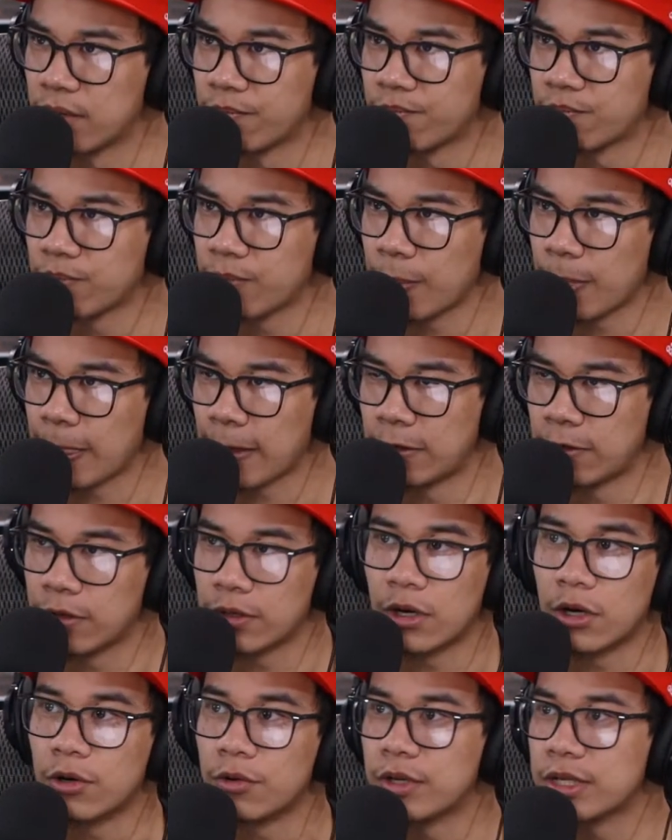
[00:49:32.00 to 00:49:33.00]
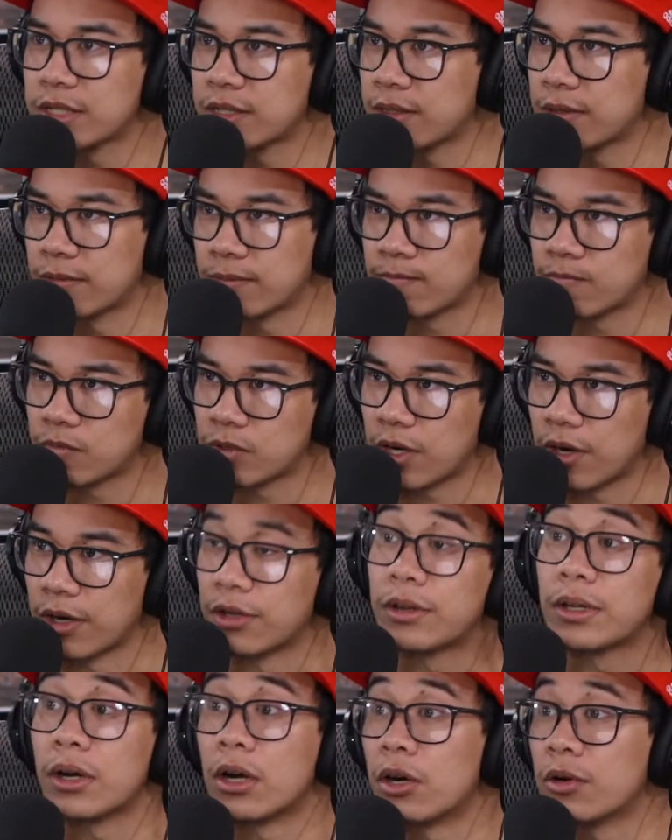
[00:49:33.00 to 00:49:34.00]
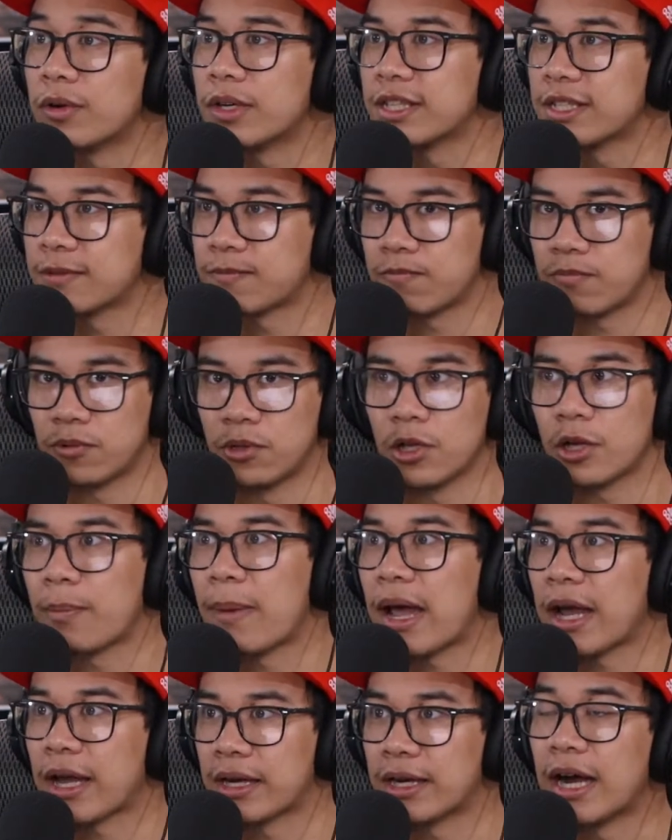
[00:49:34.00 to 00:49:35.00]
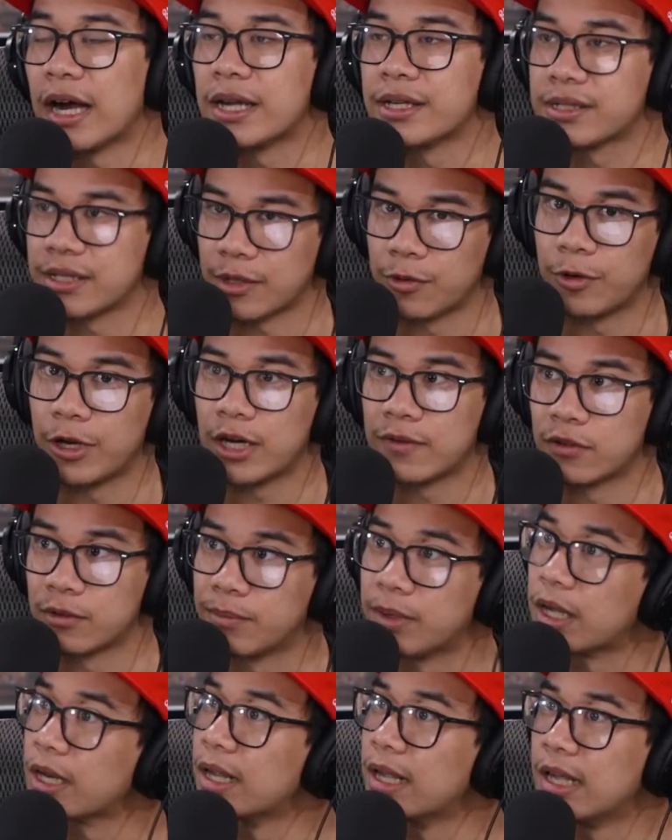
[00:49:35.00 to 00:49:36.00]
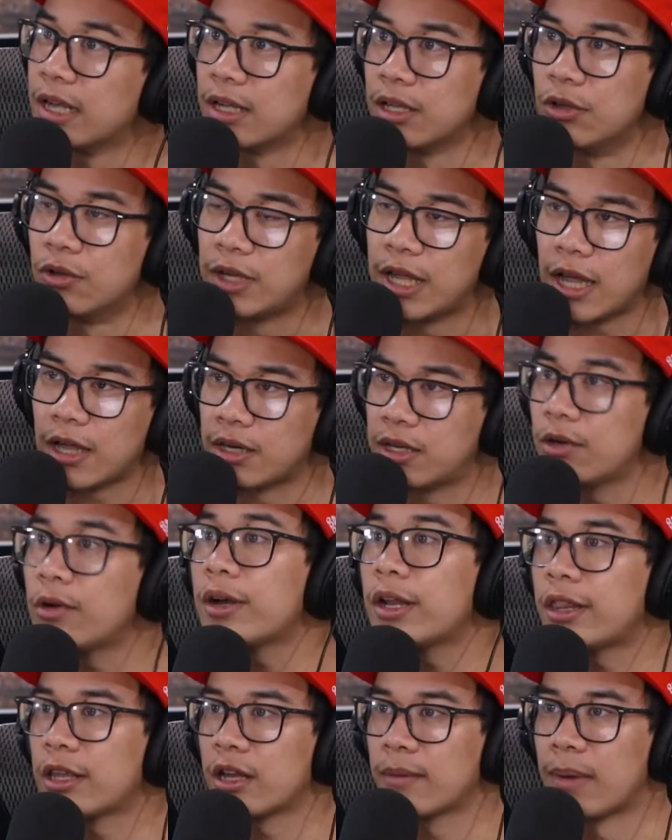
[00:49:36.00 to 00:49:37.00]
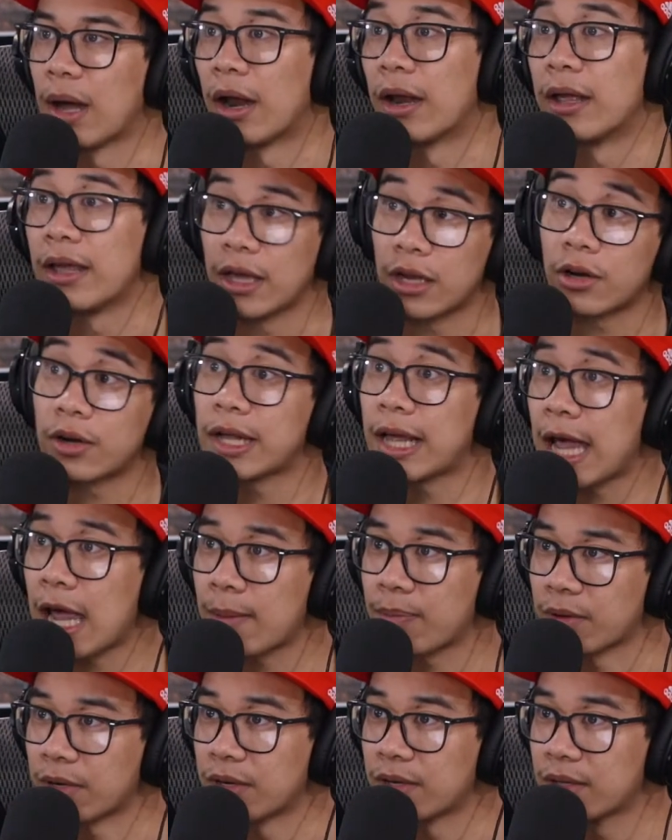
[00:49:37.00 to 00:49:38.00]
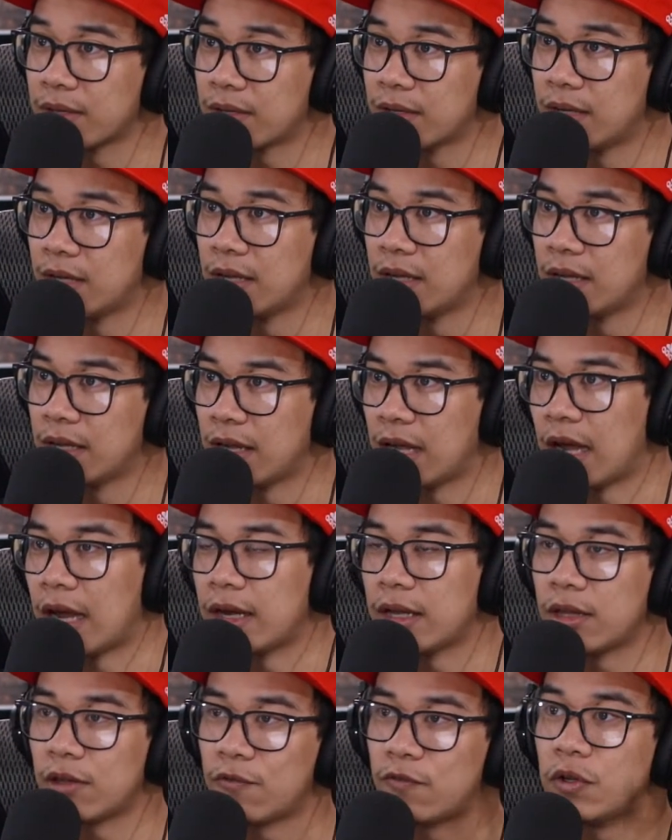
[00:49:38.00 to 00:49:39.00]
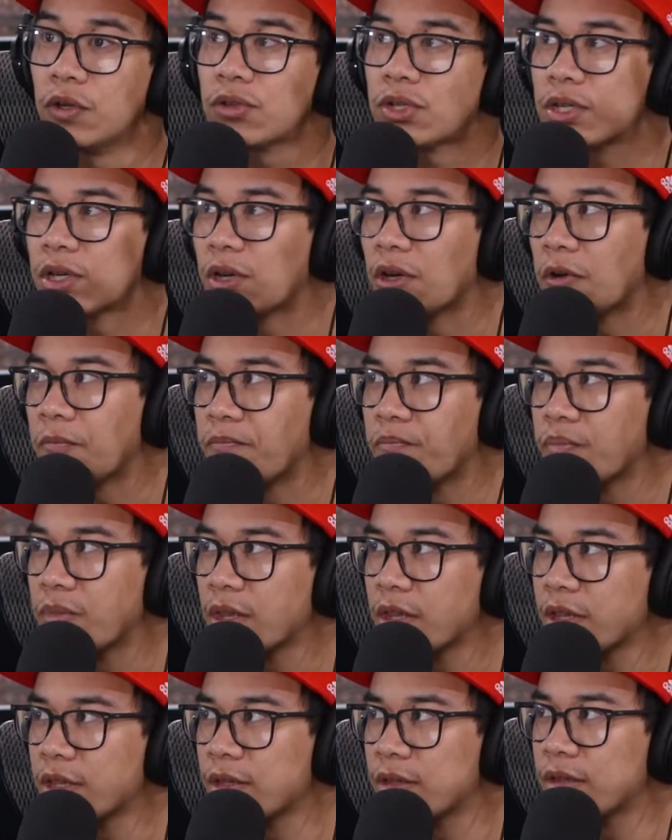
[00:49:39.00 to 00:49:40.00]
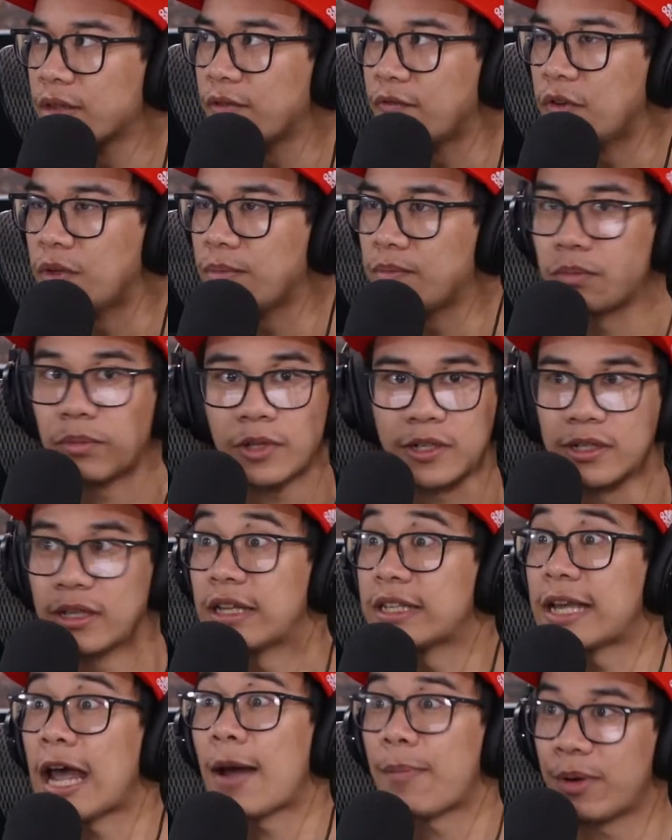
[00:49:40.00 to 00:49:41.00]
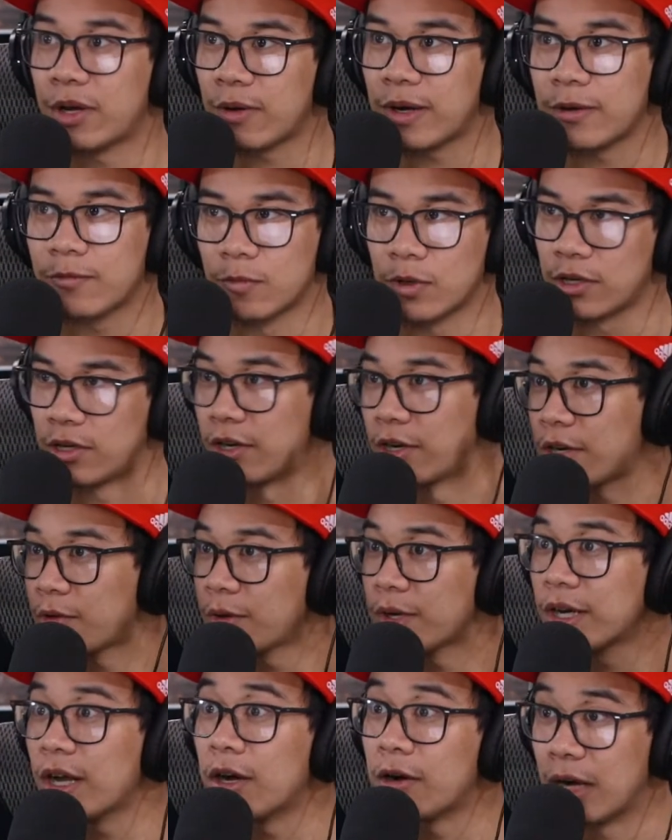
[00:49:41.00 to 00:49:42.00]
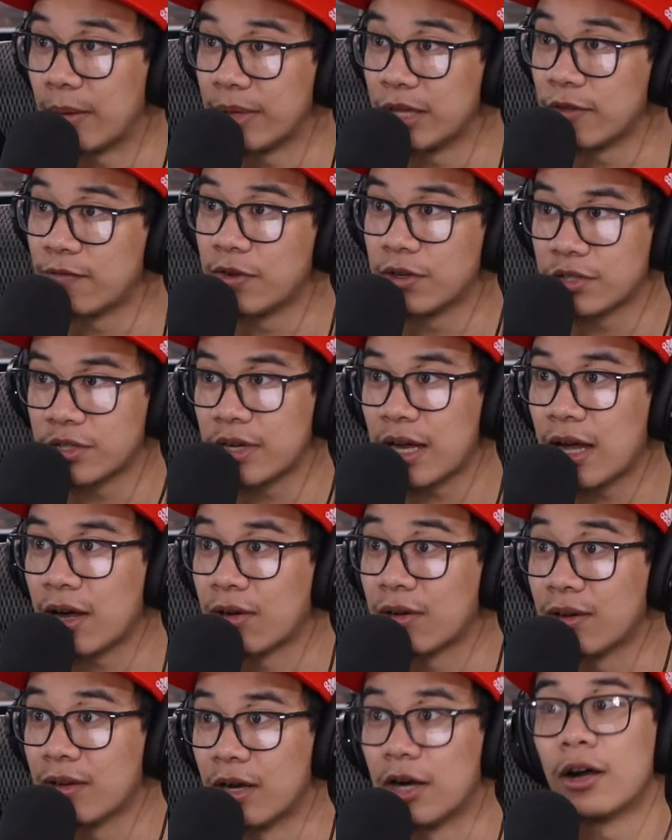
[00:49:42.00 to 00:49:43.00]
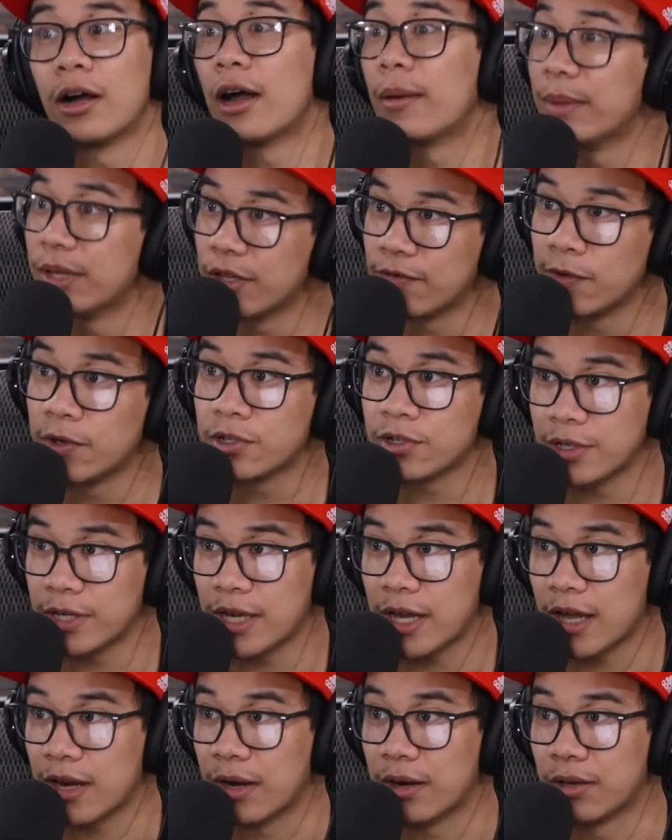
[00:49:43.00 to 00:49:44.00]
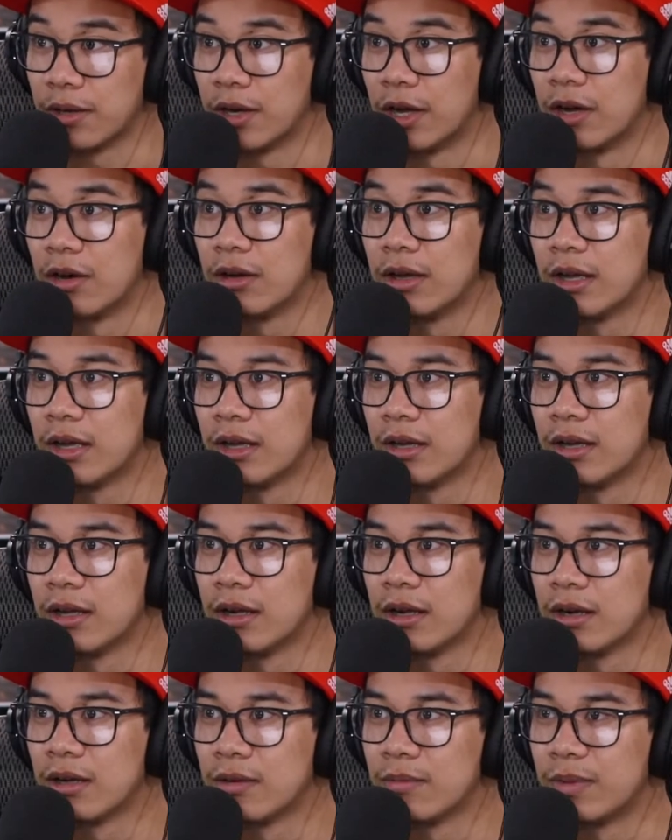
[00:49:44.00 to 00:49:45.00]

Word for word: Right. You can always Sorry, you can always look back in hindsight, whatever, but you can't do anything about it. It already happened. Right. And in the future, it's happening right. Oh, here we go. I'm in the future now. Oh, I'm in the future again, you know? Right.